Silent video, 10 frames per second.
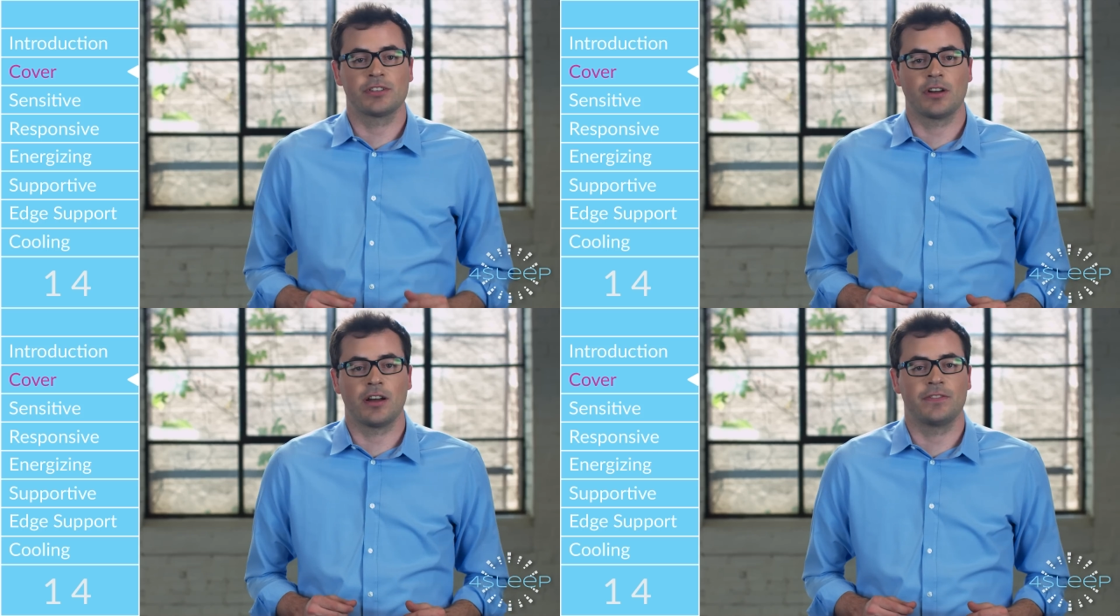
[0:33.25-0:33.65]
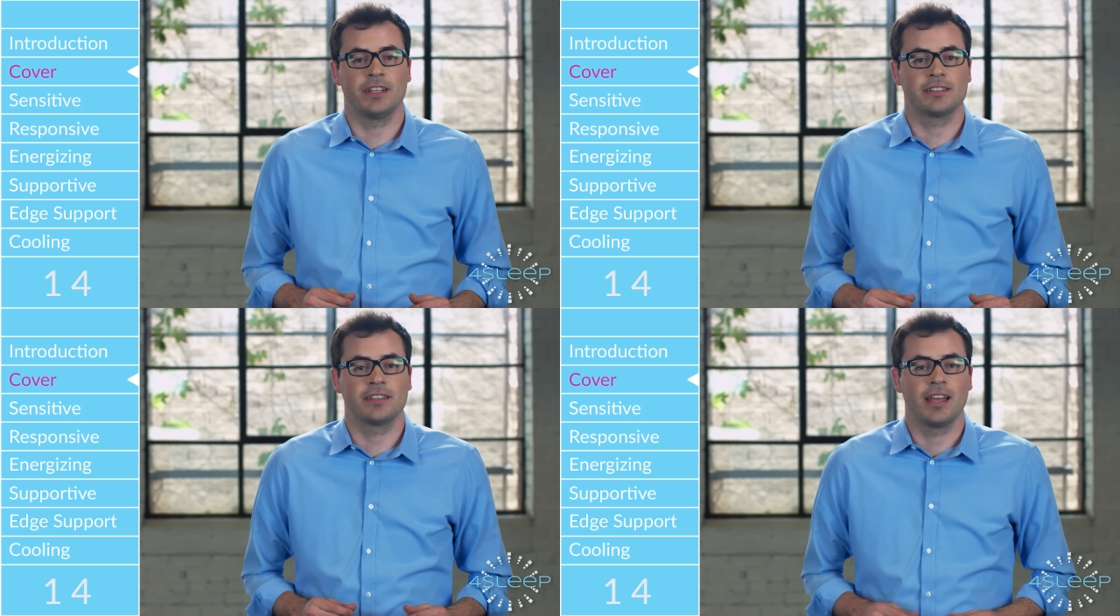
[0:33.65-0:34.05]

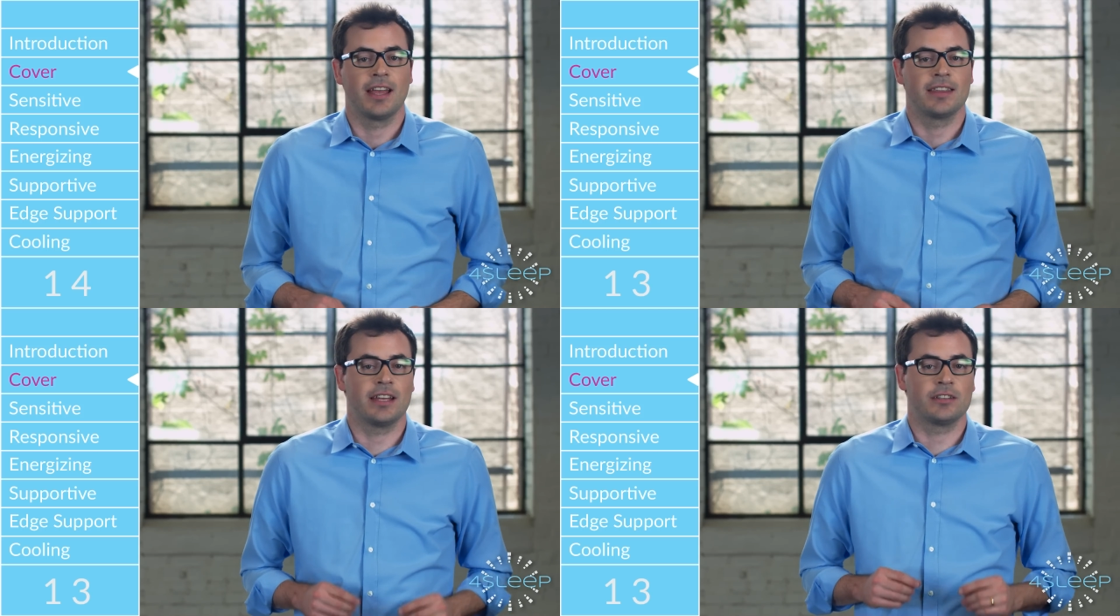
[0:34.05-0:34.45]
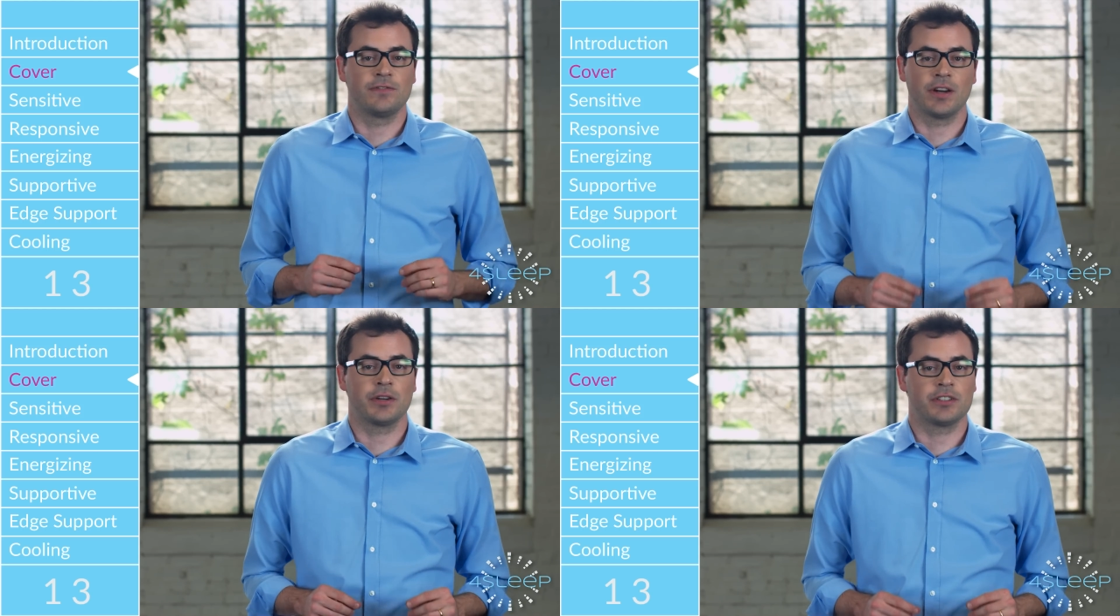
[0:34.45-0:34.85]
softness that is
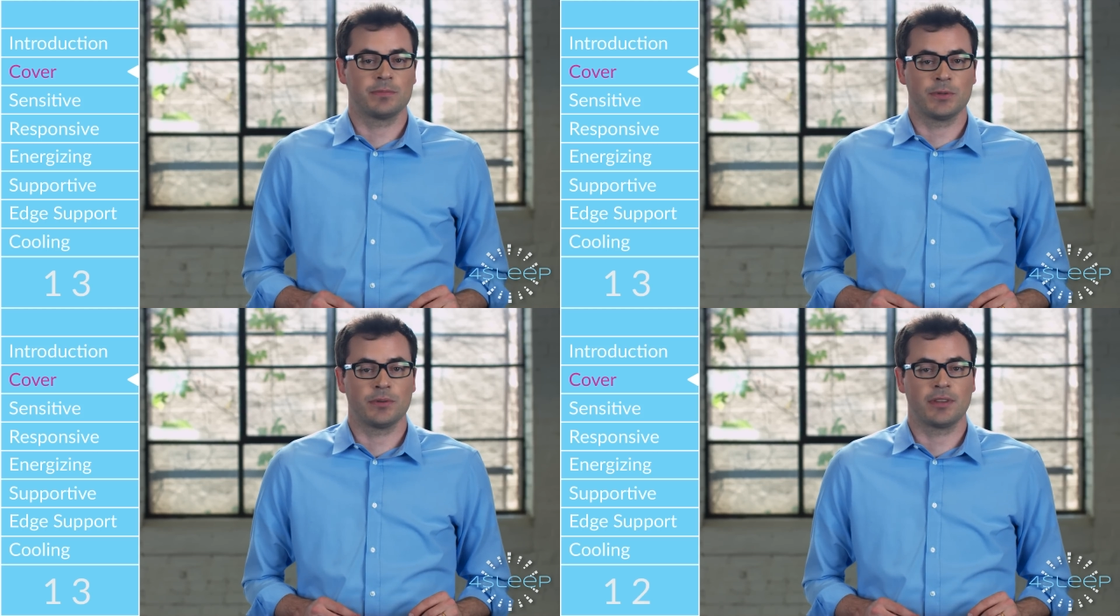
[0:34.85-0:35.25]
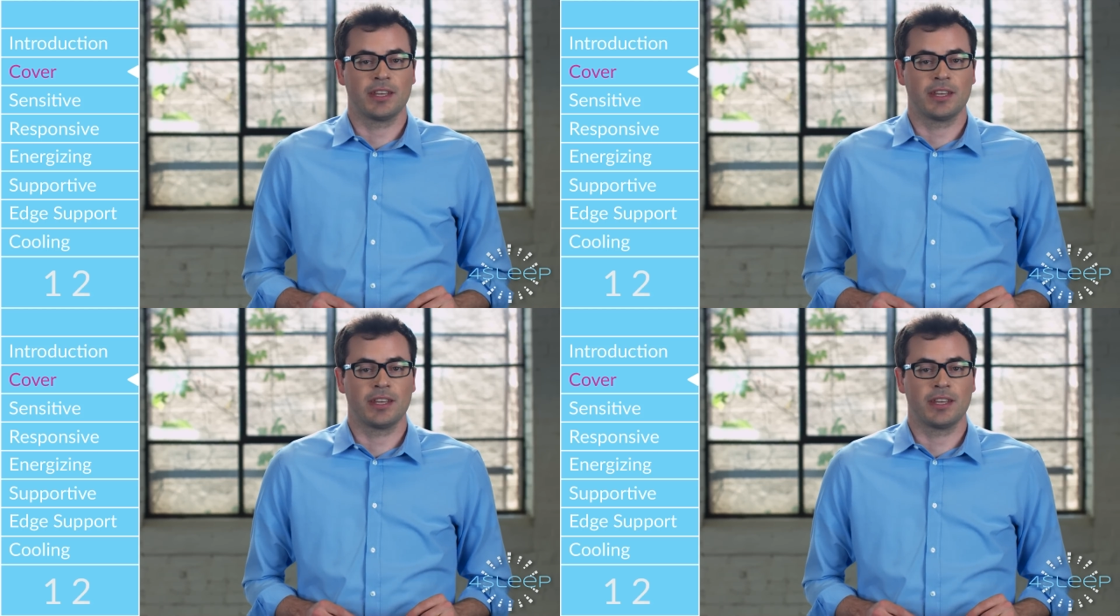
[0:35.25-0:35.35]
very smooth.